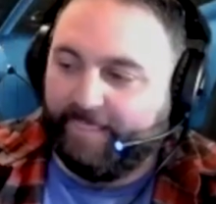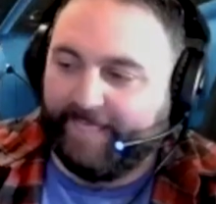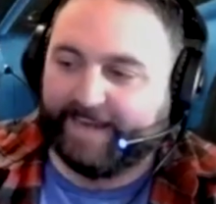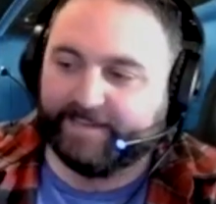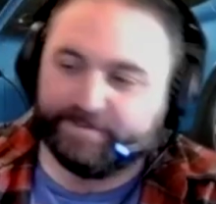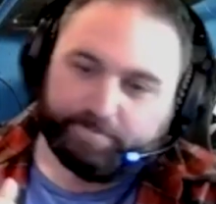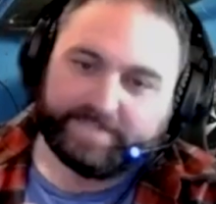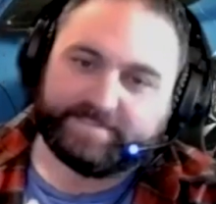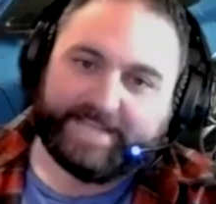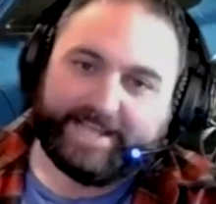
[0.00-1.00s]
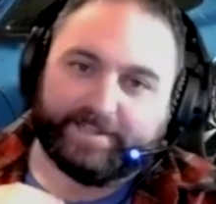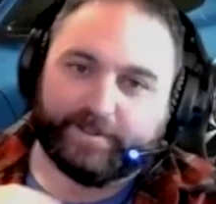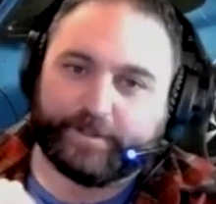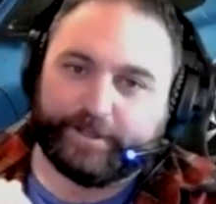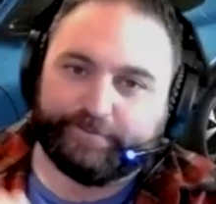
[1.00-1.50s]
that is Mustang
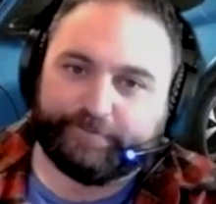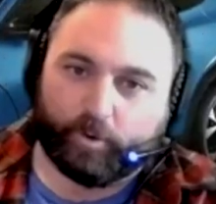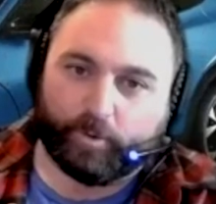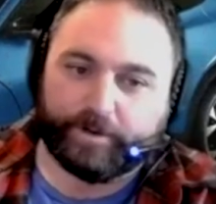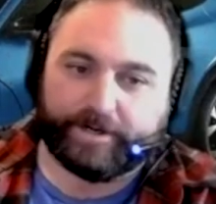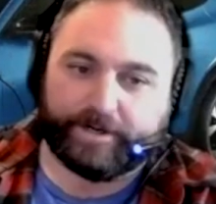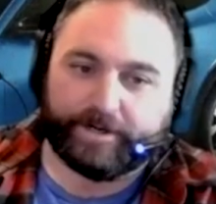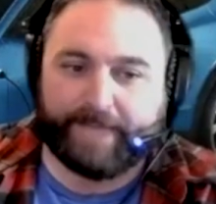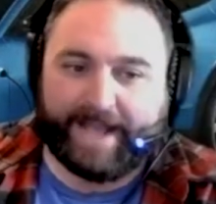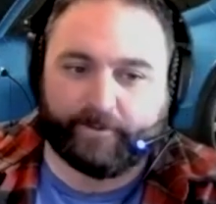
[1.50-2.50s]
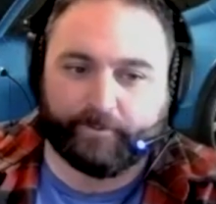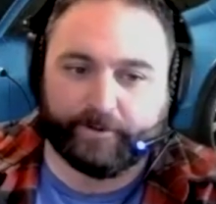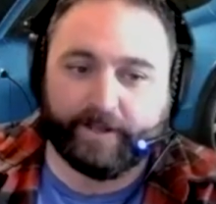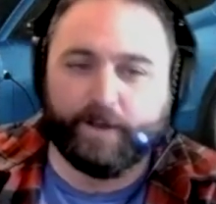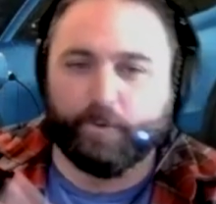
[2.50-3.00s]
looking forward, not
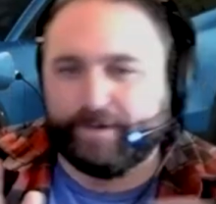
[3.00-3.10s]
backward,